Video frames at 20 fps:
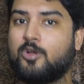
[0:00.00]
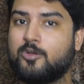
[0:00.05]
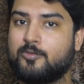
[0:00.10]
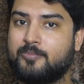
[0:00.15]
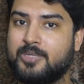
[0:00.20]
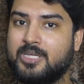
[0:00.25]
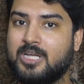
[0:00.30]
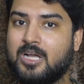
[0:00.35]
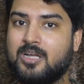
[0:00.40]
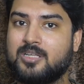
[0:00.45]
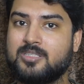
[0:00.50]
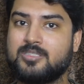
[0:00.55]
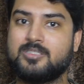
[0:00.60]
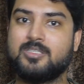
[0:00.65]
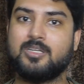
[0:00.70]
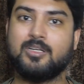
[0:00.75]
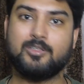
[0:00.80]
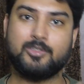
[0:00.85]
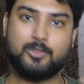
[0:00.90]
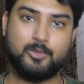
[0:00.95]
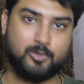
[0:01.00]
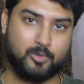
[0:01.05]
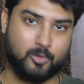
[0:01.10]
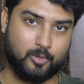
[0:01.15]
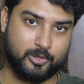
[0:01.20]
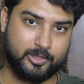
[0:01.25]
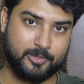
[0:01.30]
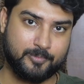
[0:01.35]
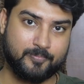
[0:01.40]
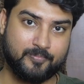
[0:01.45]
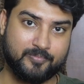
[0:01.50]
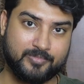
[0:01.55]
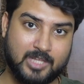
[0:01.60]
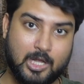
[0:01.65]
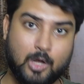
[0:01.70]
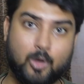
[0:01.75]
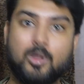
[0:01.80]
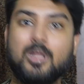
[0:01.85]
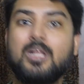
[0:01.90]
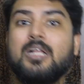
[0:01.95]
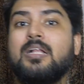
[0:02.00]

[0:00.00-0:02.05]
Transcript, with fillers: not be asked to code now